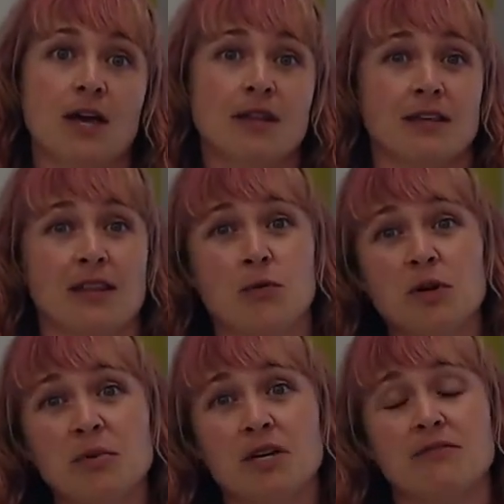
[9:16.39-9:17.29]
than they
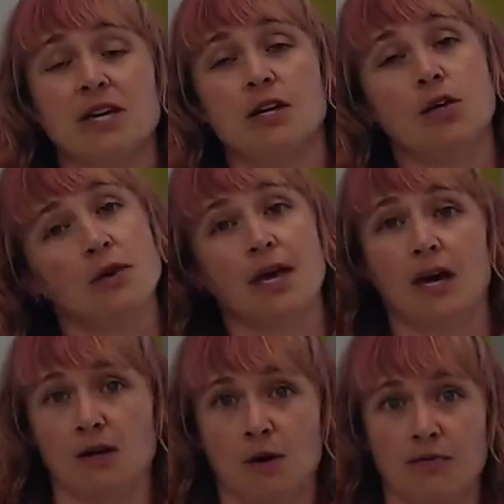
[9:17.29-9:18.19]
would be if they knew they
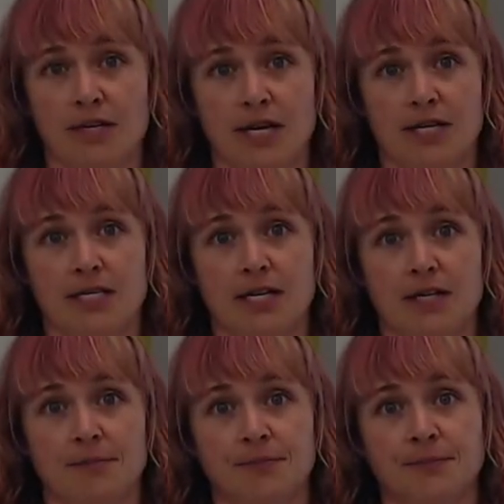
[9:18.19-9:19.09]
had COVID-19.